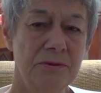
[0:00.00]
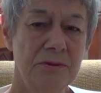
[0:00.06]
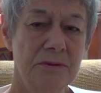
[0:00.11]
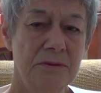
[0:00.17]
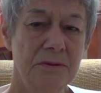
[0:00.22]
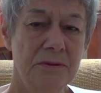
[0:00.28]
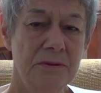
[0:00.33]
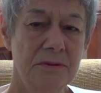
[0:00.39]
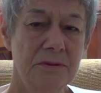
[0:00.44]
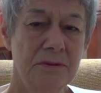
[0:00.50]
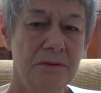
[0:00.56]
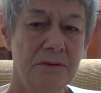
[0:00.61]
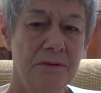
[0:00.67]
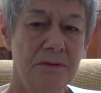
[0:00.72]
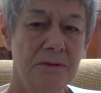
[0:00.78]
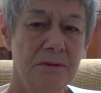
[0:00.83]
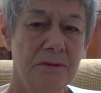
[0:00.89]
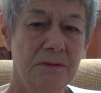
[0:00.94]

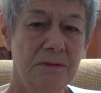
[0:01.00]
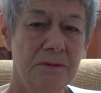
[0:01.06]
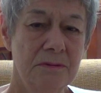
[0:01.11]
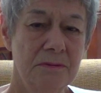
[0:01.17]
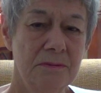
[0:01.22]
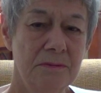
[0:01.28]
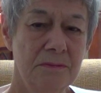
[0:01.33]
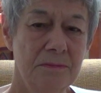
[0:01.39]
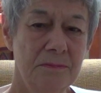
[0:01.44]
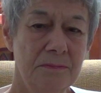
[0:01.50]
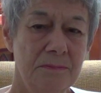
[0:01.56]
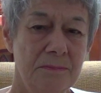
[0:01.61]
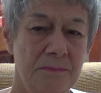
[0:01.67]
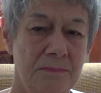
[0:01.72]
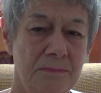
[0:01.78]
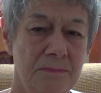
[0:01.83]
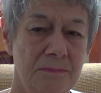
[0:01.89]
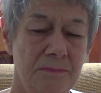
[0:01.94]

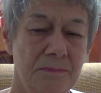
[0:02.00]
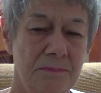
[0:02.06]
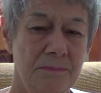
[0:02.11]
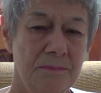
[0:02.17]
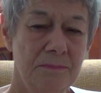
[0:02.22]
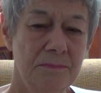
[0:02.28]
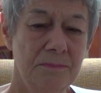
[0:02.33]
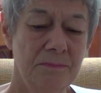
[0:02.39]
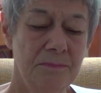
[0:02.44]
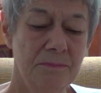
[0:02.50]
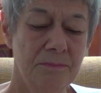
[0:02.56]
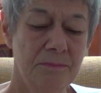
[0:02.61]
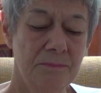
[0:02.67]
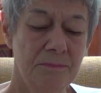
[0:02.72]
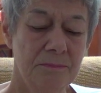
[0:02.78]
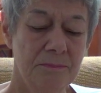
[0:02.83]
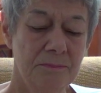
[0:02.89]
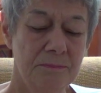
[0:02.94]

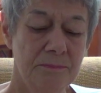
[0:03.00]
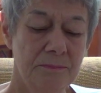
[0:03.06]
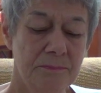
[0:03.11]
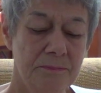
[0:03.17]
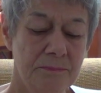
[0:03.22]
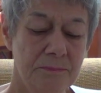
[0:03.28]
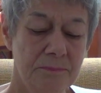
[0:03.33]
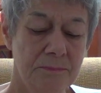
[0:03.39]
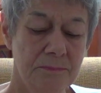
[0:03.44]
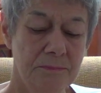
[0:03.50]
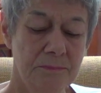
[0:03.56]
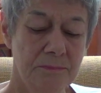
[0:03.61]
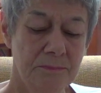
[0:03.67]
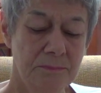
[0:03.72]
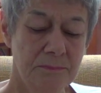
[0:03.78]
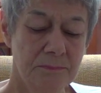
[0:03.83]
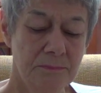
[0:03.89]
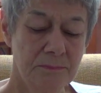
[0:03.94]

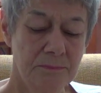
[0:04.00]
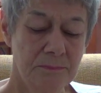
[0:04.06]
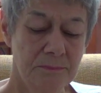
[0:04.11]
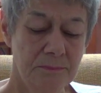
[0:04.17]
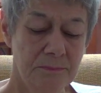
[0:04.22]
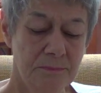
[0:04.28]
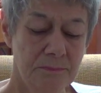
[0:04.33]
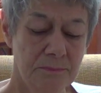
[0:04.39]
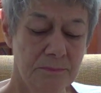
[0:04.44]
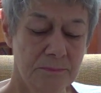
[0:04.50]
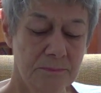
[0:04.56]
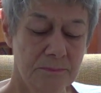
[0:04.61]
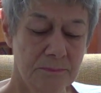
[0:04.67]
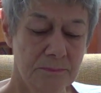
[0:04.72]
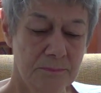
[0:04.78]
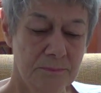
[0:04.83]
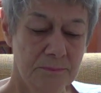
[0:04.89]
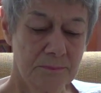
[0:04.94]

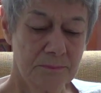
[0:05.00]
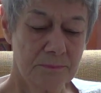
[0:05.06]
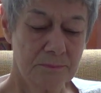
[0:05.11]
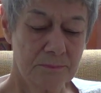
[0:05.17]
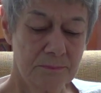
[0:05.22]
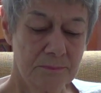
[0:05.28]
(silence)